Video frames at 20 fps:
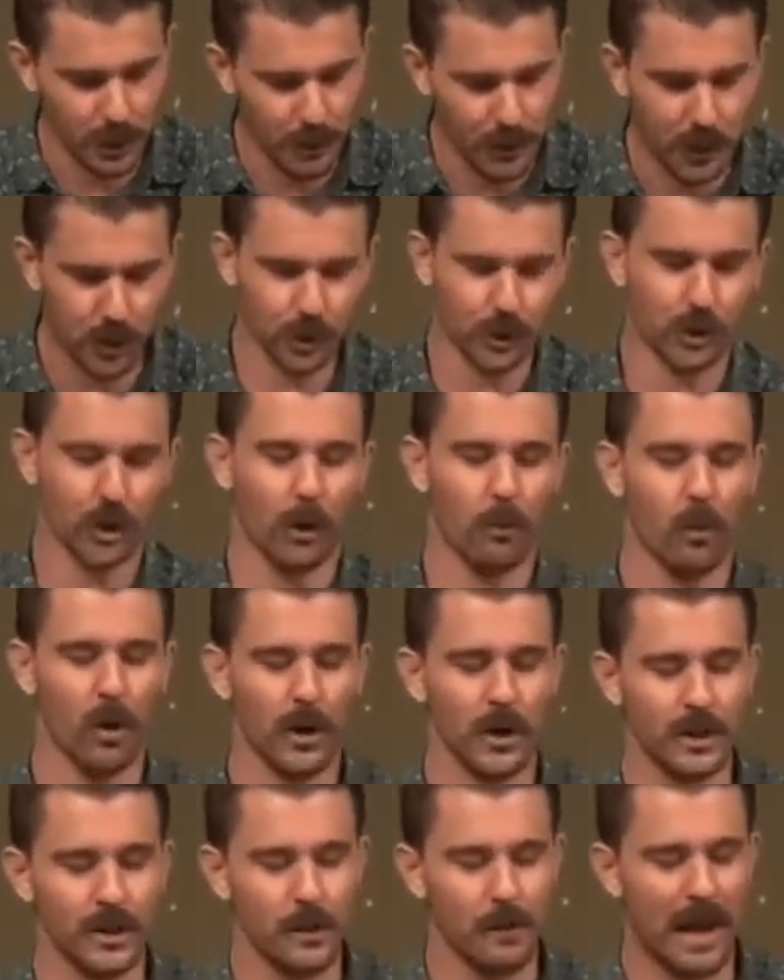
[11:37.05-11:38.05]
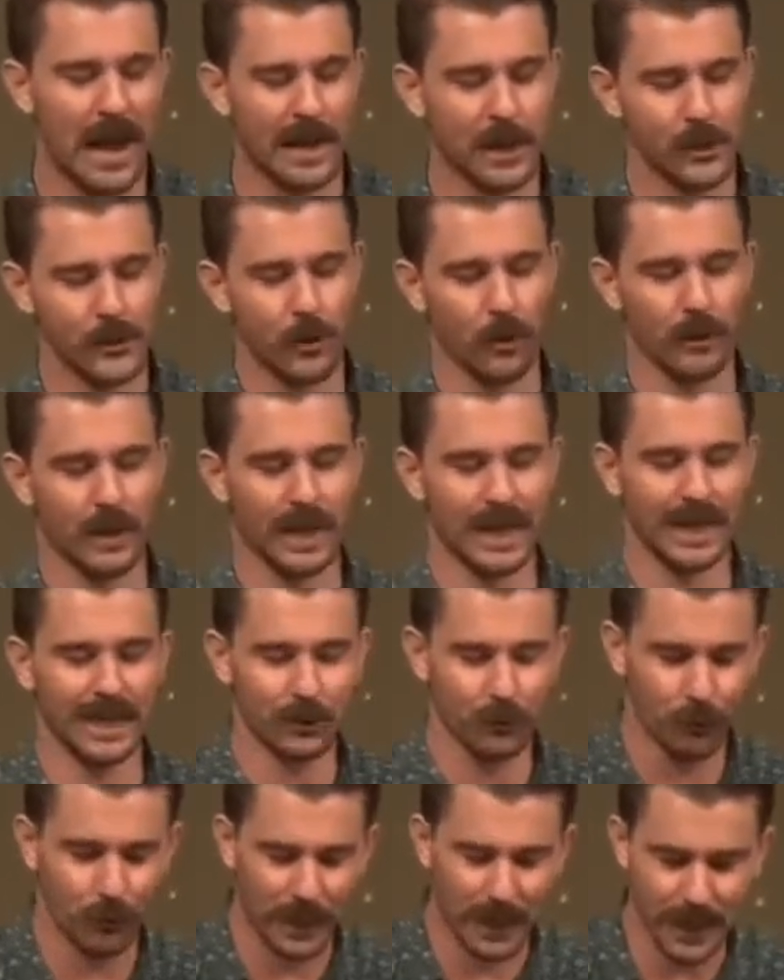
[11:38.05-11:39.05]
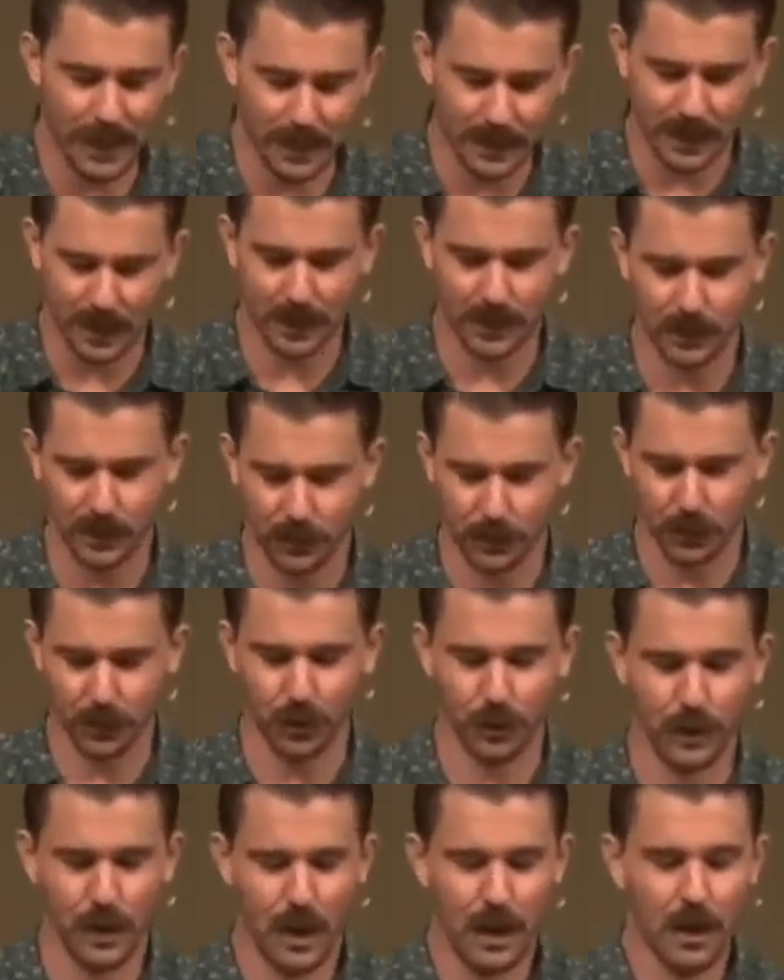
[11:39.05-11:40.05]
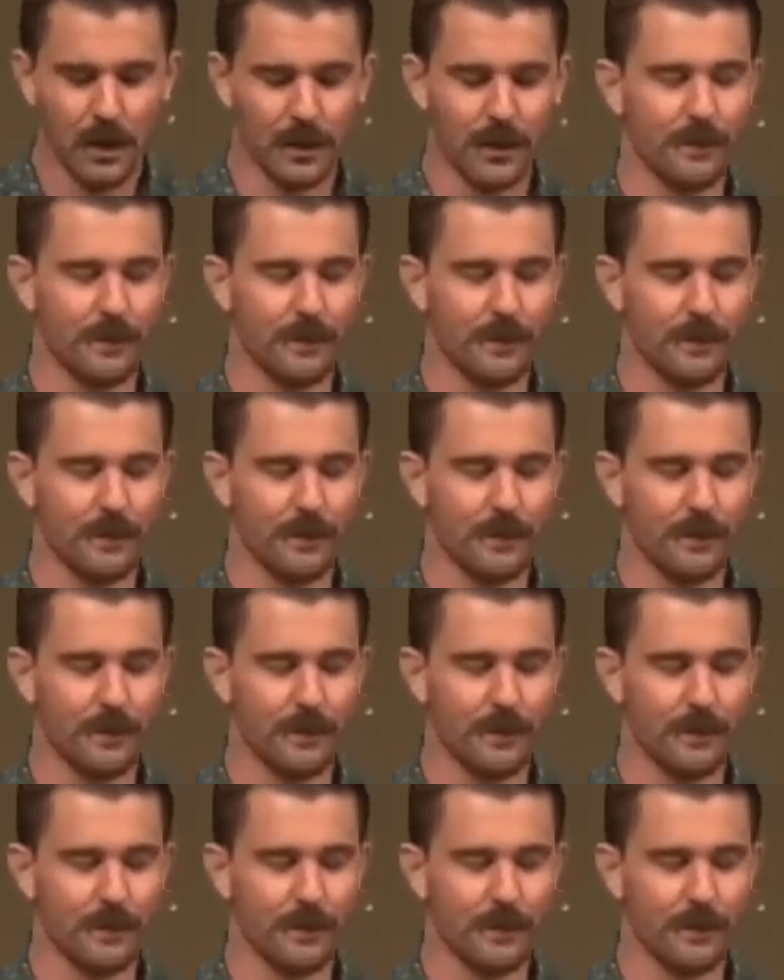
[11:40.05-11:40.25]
because John wanted to make sure that his readers understood